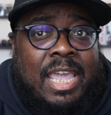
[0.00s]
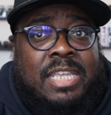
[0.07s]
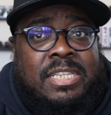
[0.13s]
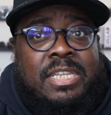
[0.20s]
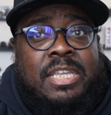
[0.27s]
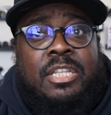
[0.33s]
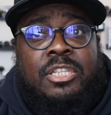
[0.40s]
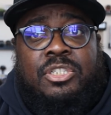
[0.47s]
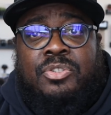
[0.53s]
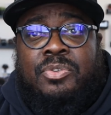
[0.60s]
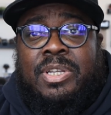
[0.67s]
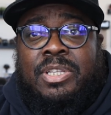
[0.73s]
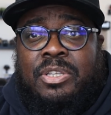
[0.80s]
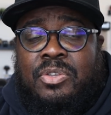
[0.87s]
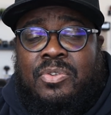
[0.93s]
as an
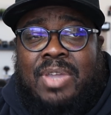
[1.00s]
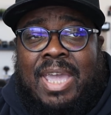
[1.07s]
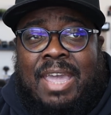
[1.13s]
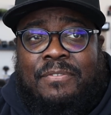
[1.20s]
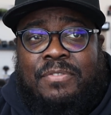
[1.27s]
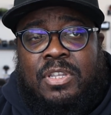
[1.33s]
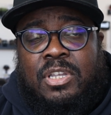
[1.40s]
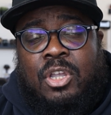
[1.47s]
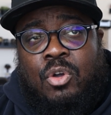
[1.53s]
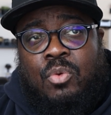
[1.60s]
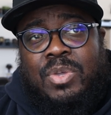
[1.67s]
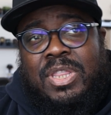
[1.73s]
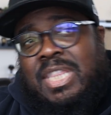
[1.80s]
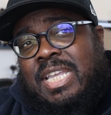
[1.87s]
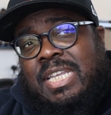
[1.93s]
illustrator, you have to go
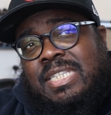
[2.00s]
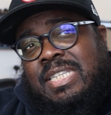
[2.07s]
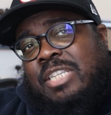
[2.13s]
with things